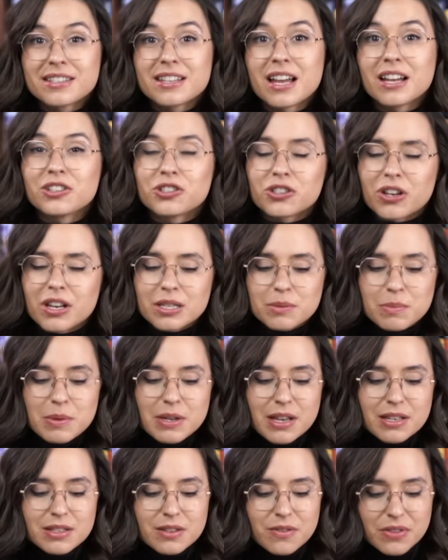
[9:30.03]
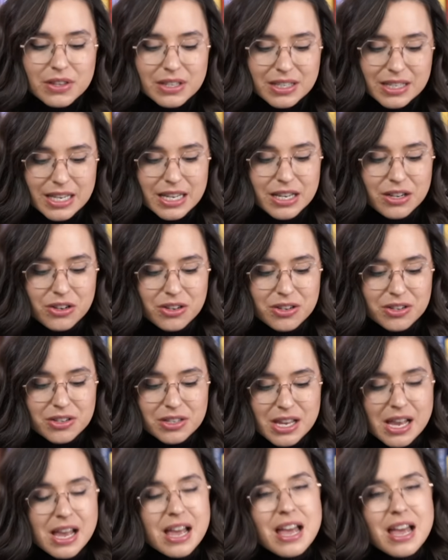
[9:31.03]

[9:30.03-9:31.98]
not just because of the tears